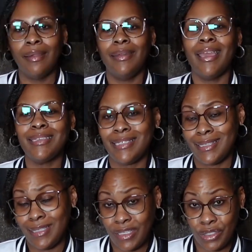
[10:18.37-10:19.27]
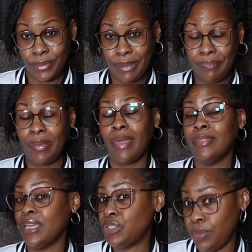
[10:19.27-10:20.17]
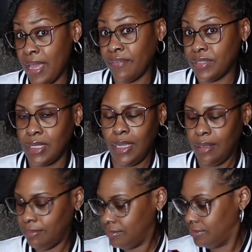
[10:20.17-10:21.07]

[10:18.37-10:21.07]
Next accessory that you have to get: